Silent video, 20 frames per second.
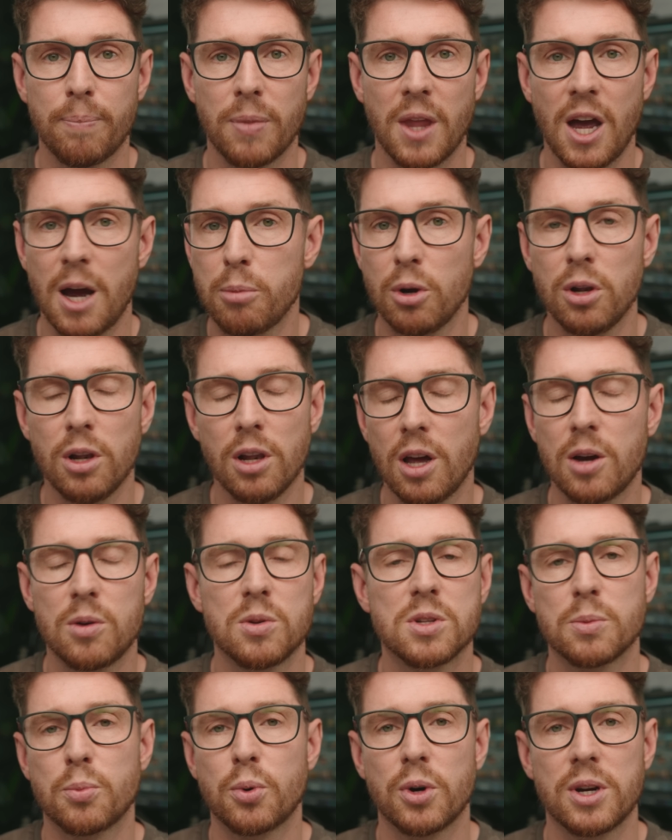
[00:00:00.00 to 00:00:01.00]
I bought
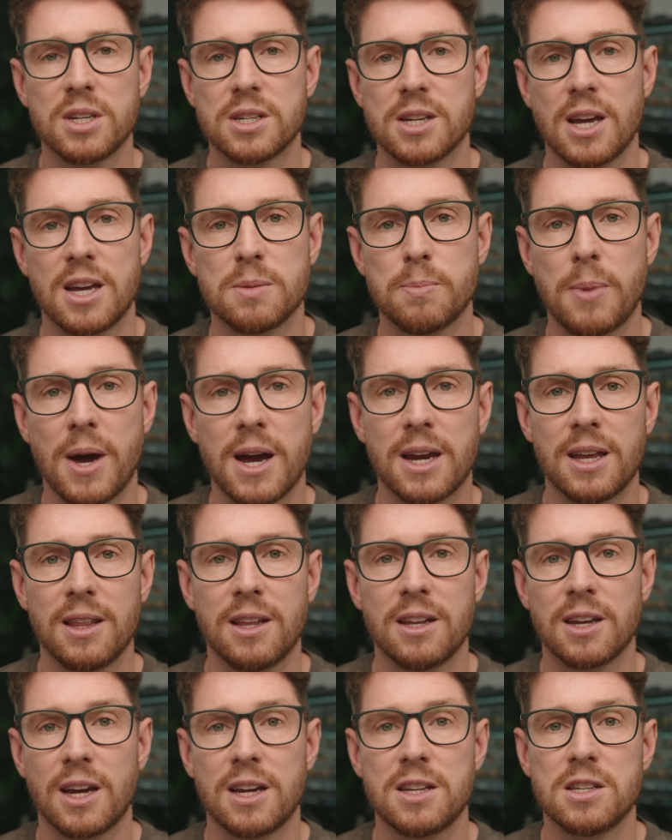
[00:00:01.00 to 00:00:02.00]
loads of presets back in
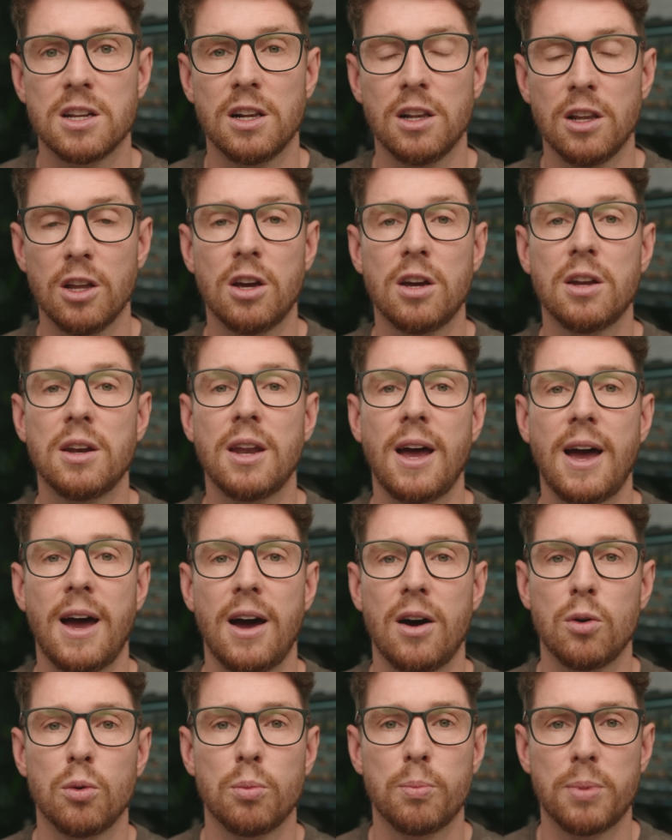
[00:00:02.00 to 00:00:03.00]
the day to learn
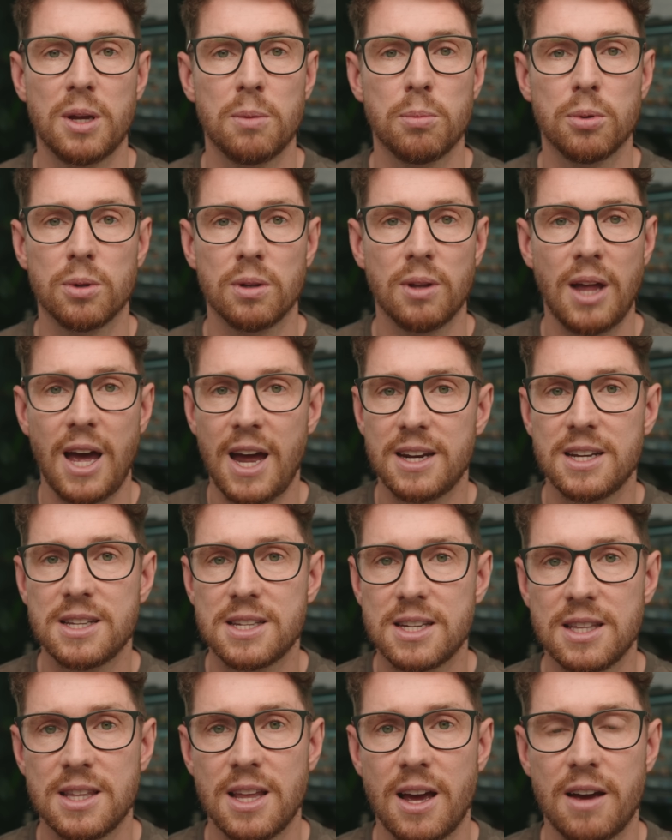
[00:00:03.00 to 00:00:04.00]
how people
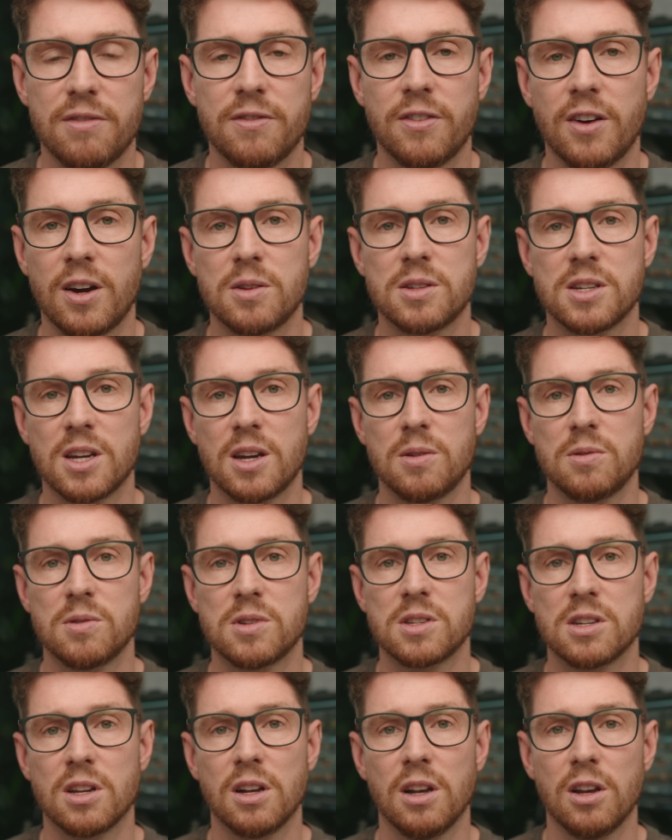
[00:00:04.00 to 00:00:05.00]
edited their
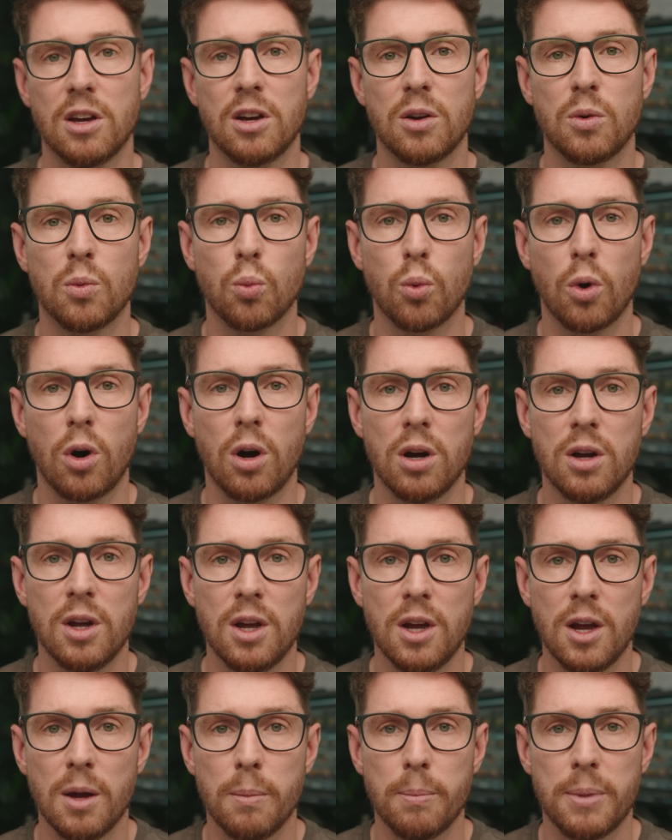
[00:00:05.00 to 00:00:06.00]
photos, to learn what
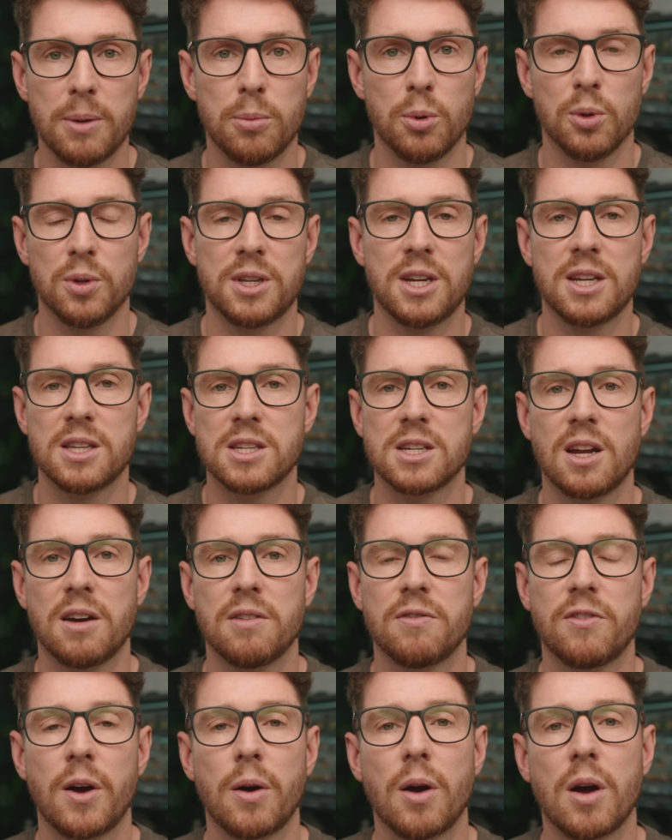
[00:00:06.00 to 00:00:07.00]
people did to their
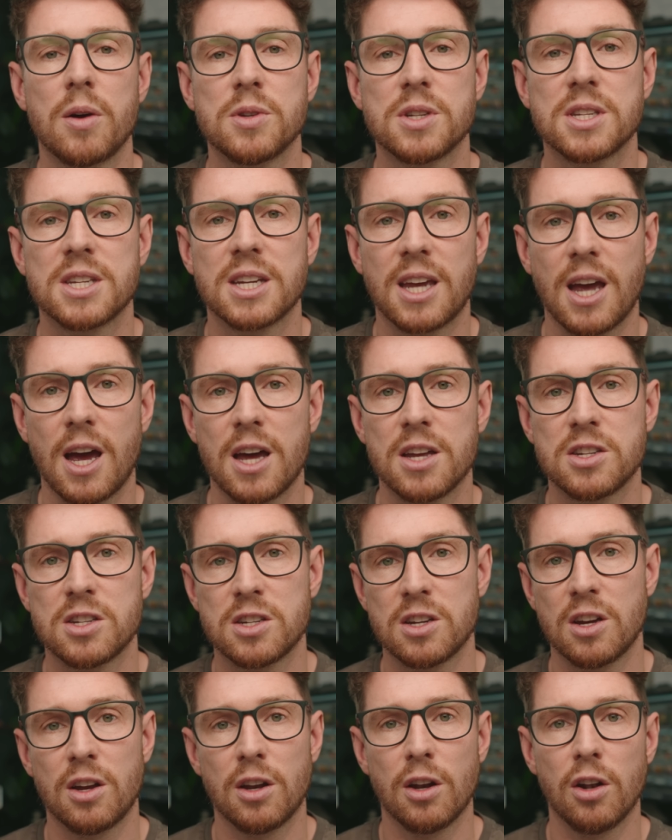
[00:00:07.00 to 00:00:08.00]
photos to get a
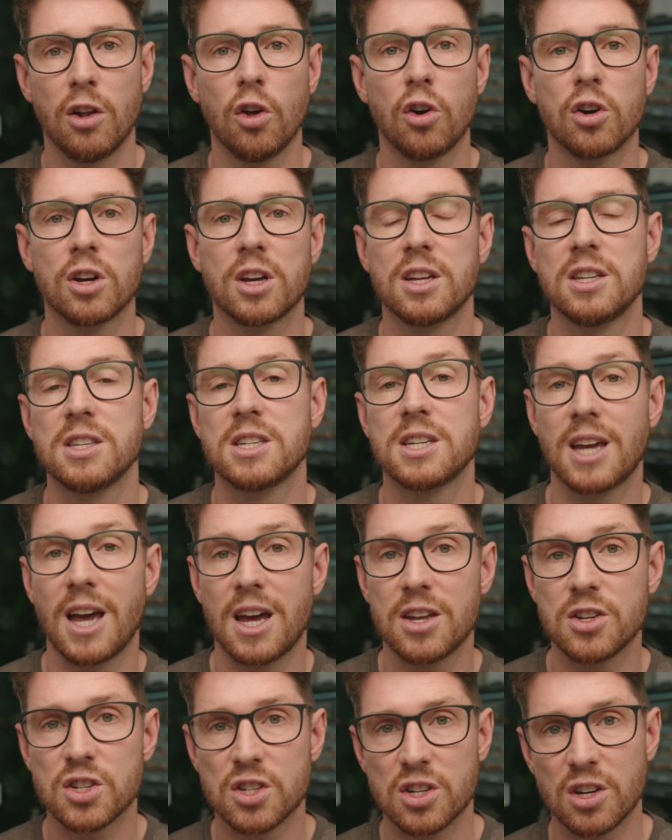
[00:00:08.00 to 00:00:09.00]
certain look and to
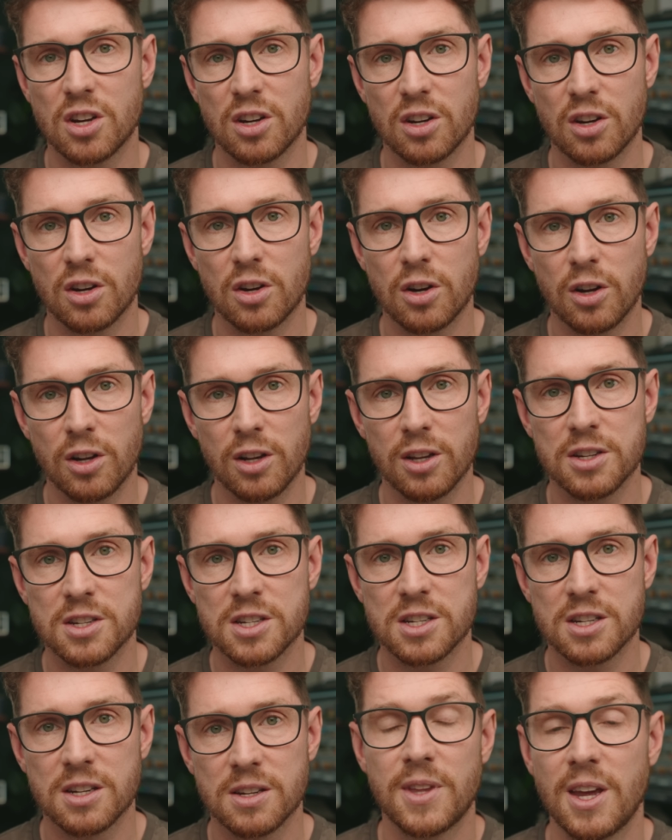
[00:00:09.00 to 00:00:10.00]
get certain colors.